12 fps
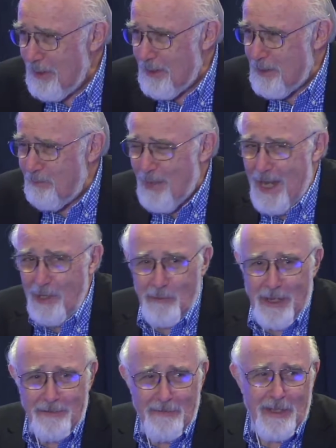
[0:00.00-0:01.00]
The
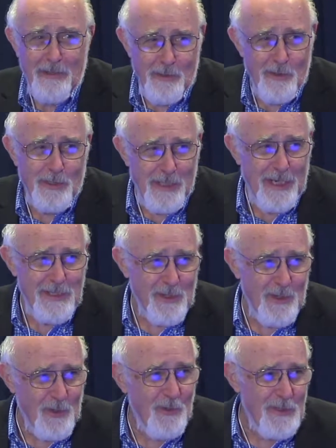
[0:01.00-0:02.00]
background likelihood that it's going
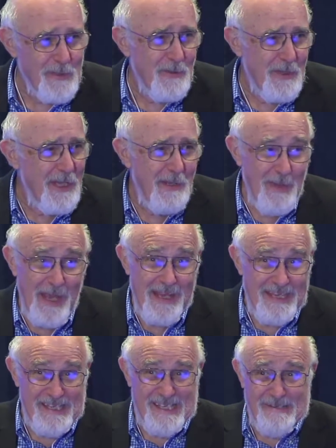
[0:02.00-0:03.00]
to cause leukemia
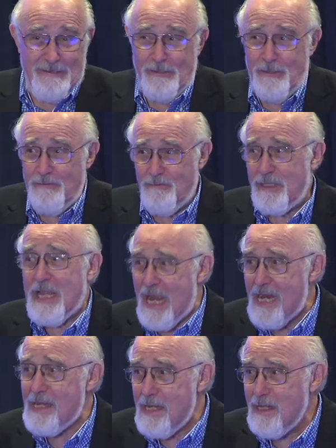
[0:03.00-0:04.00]
is
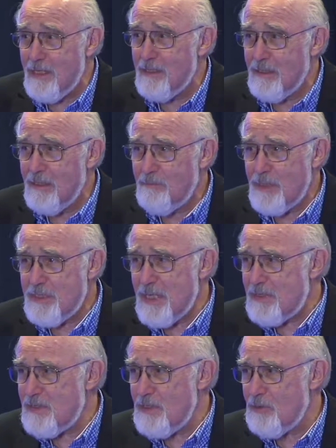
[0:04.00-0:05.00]
tiny, but it's
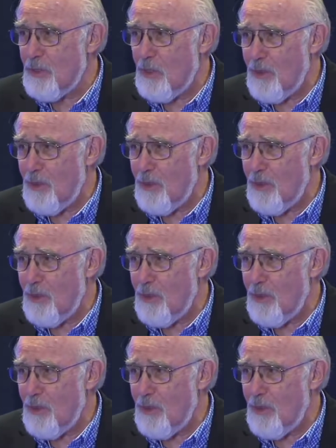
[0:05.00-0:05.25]
not zero.